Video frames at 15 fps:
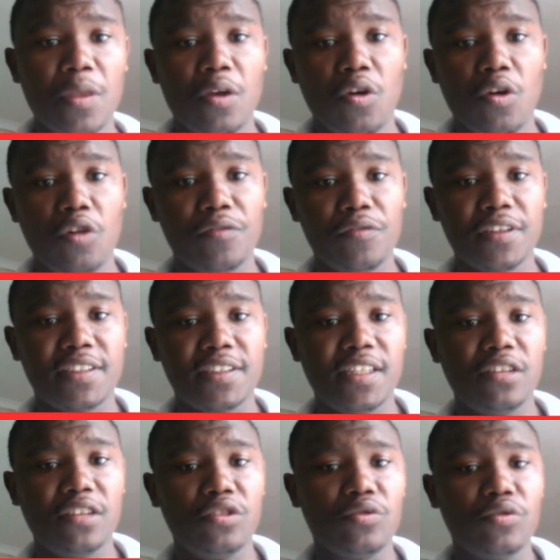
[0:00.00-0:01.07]

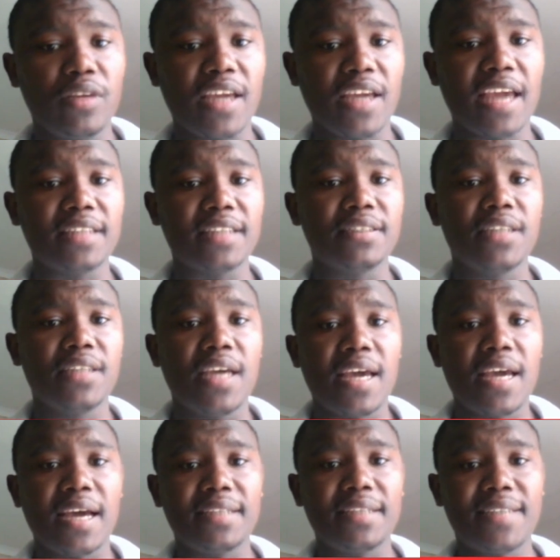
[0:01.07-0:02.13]
Obviously, looking at
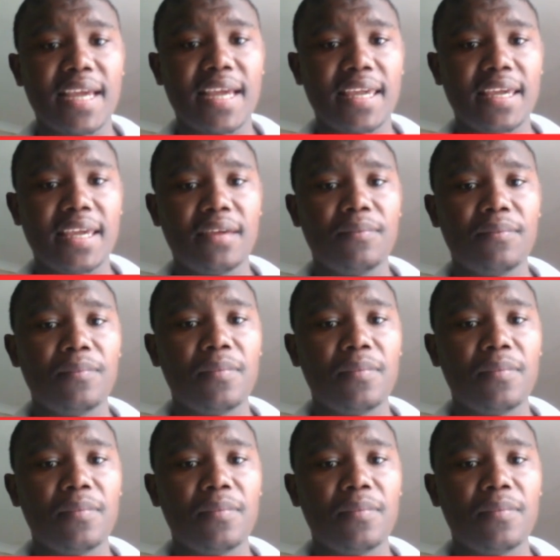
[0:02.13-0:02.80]
attacking